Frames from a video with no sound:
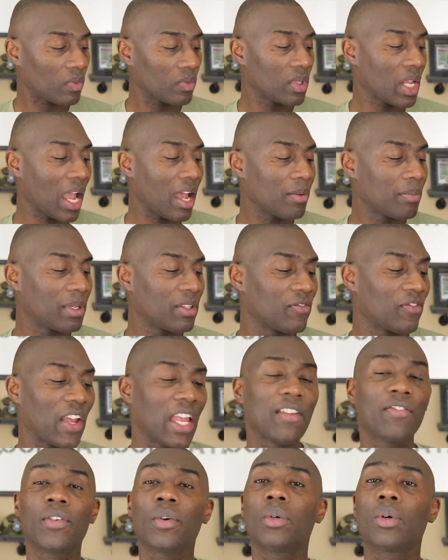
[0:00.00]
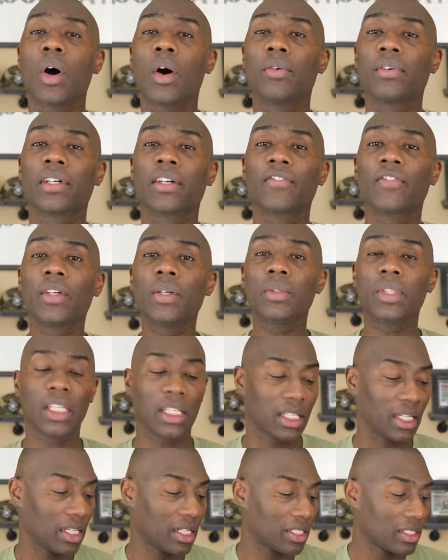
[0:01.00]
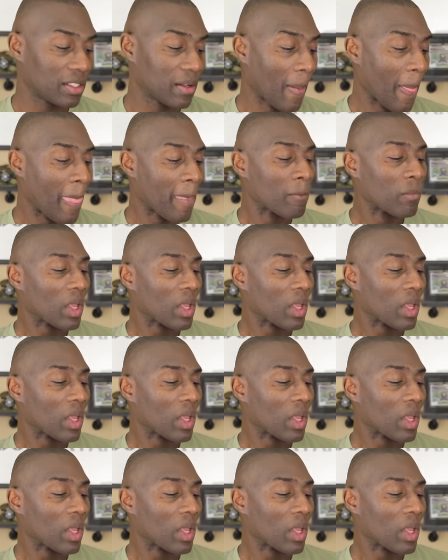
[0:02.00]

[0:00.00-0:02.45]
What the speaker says: Thou hast been faithful over a few things.